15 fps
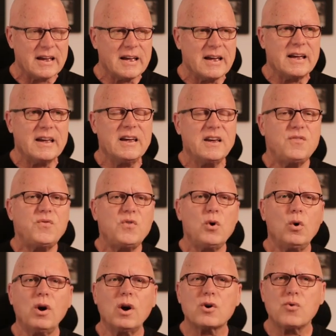If
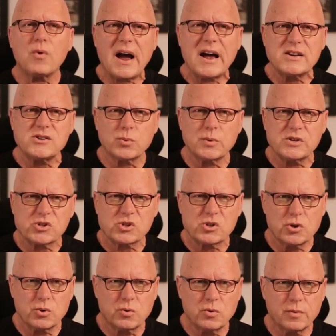you're a graduate
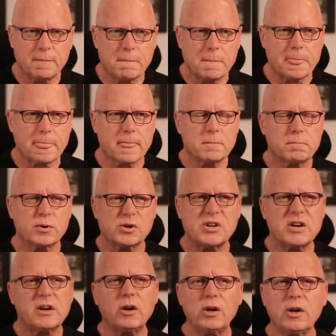student,
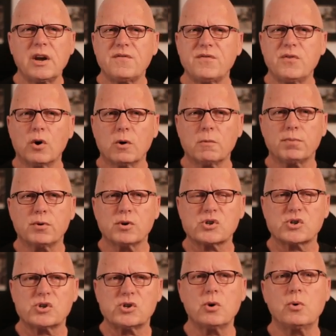particularly if you're
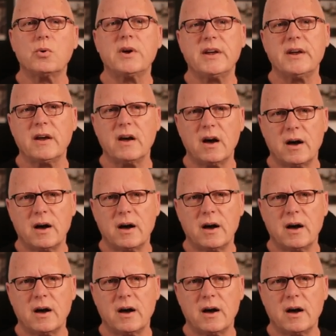pursuing a